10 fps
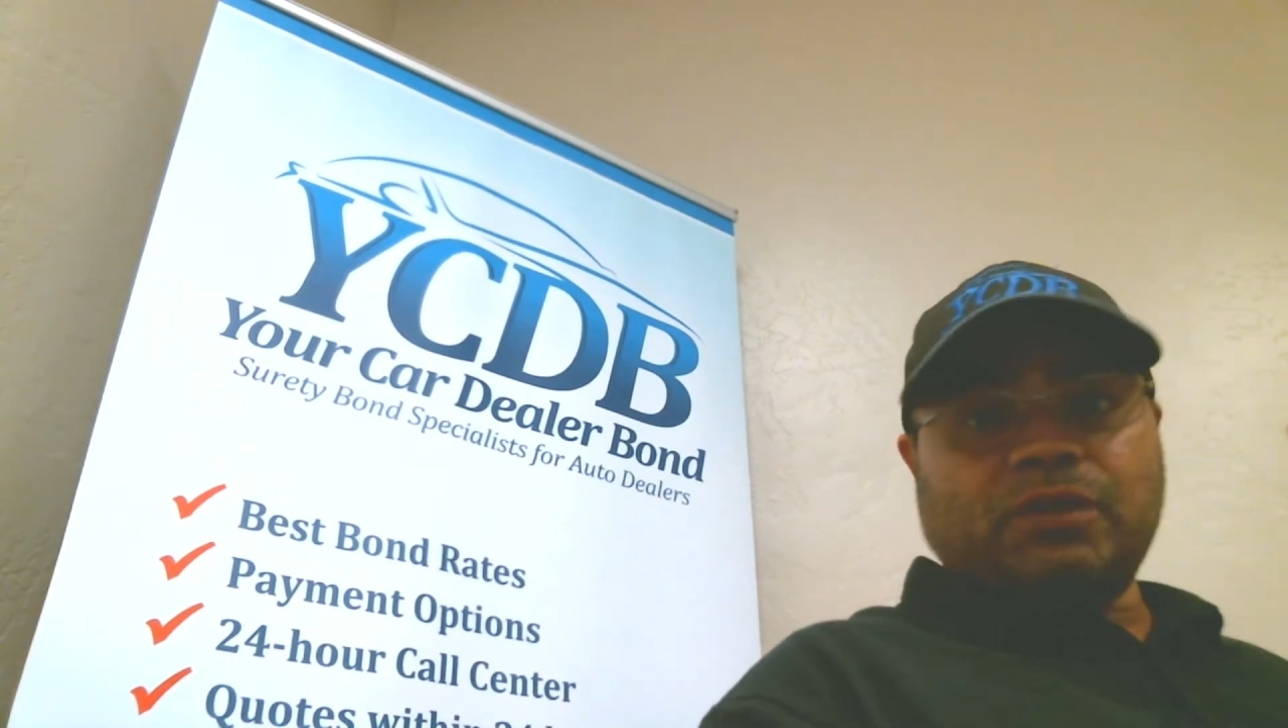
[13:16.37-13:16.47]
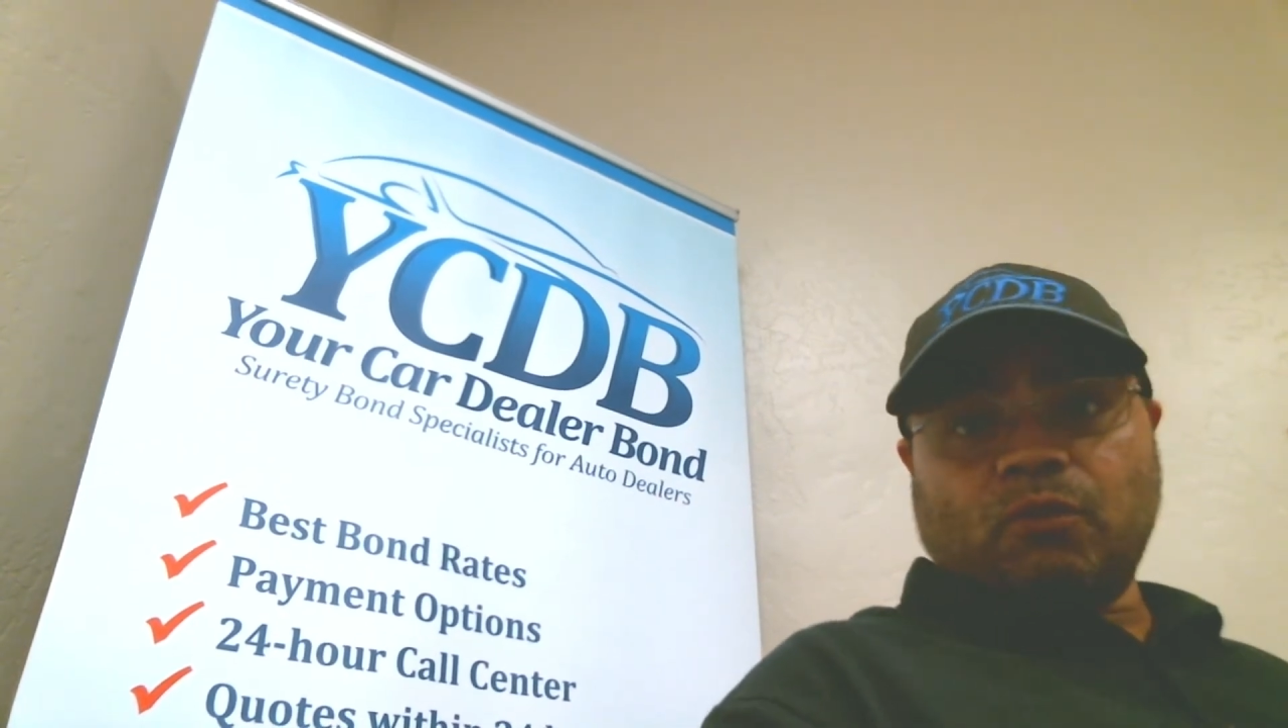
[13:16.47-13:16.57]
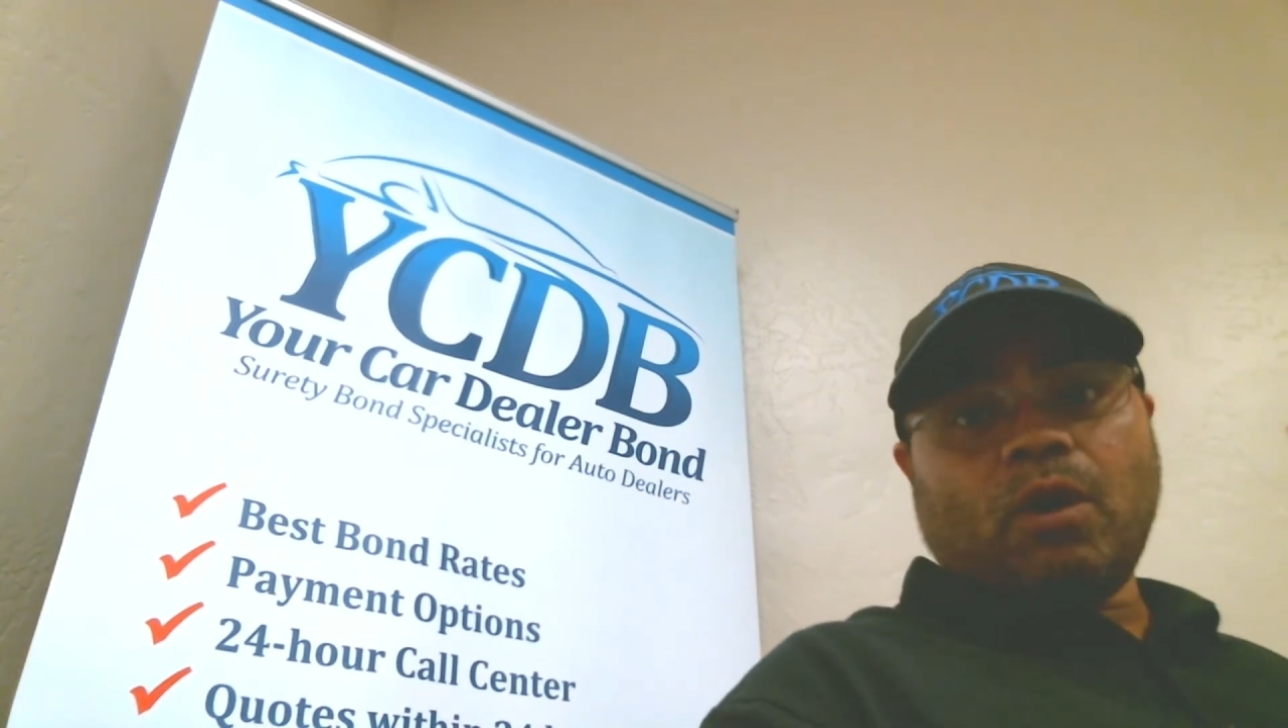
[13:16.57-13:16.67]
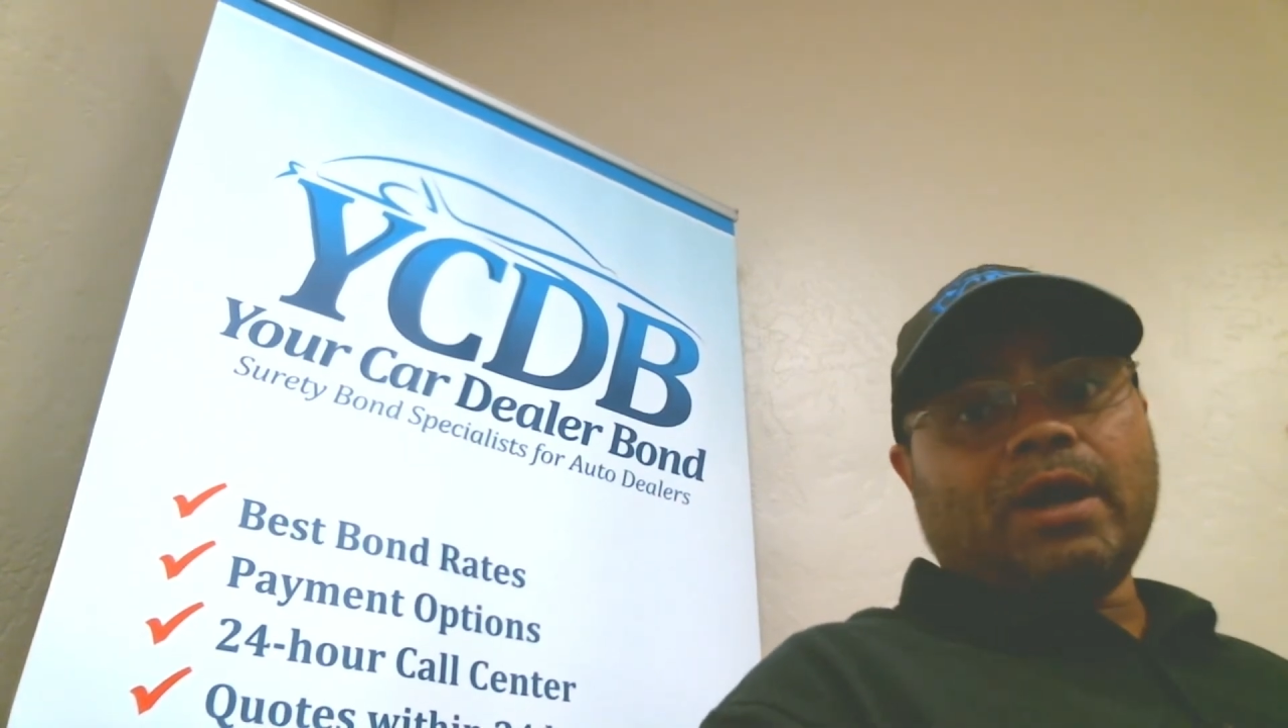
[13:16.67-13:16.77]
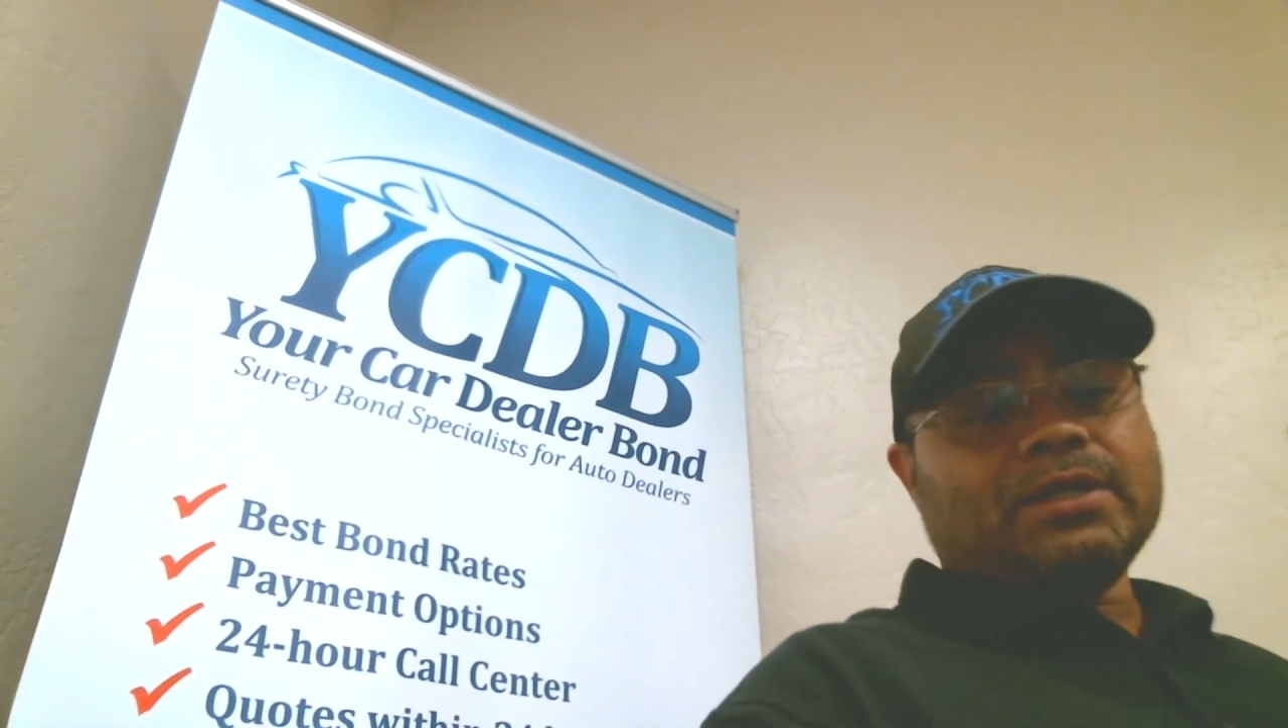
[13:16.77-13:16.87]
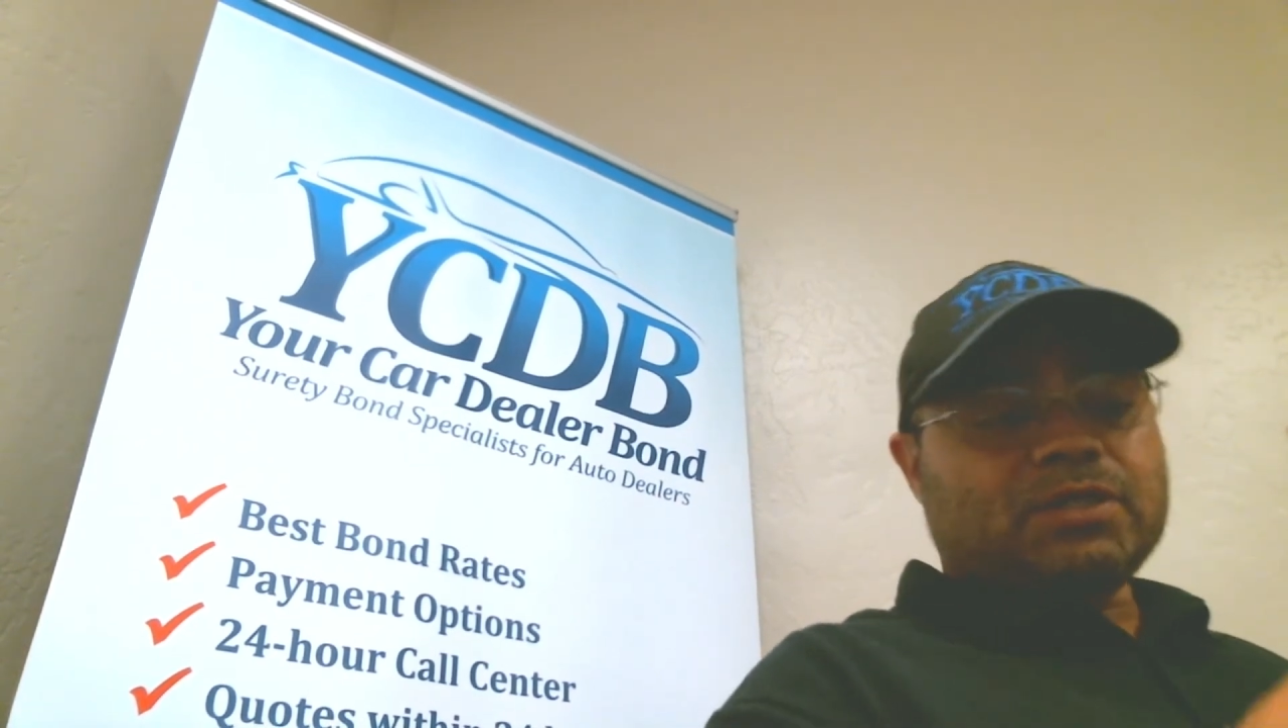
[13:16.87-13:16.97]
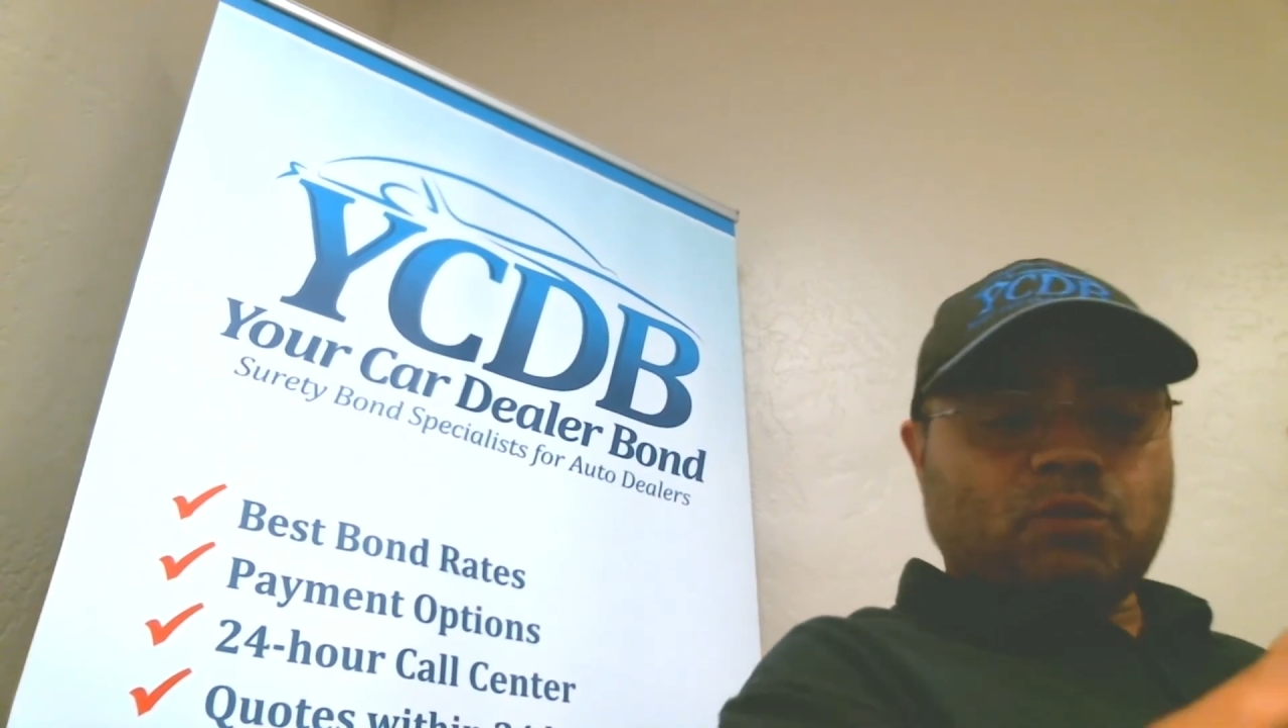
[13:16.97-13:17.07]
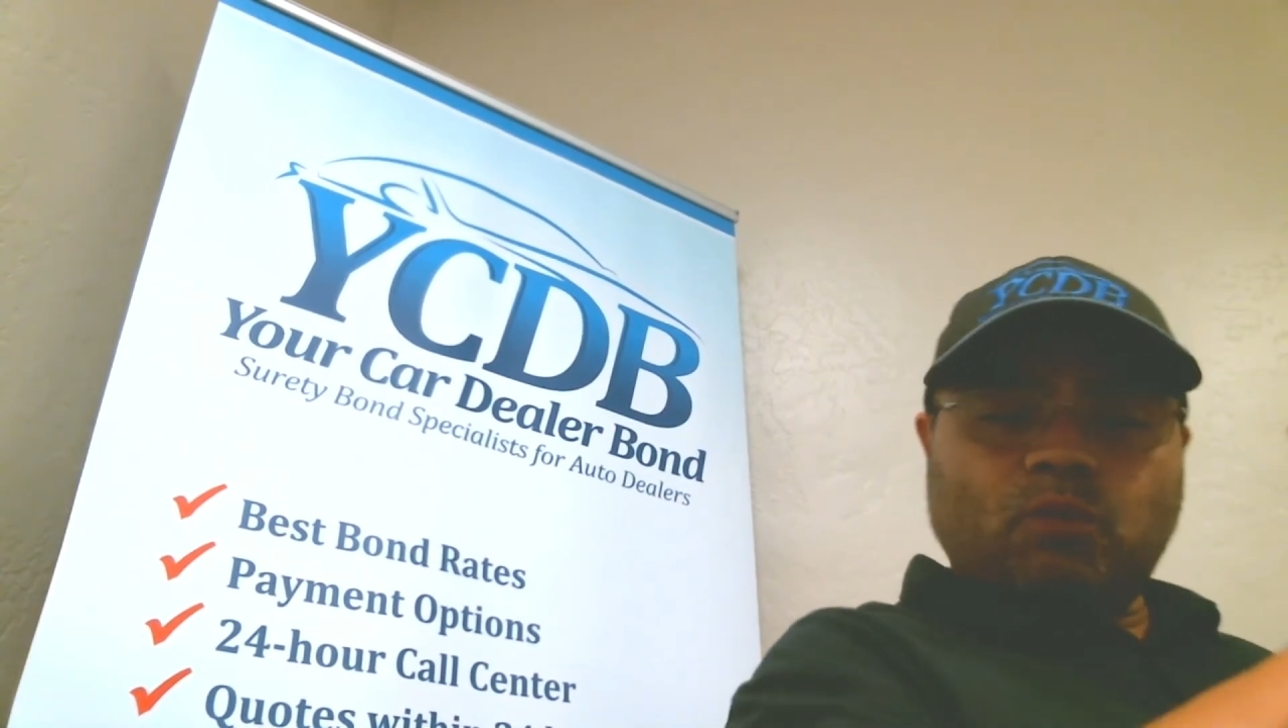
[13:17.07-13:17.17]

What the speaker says: to the wise,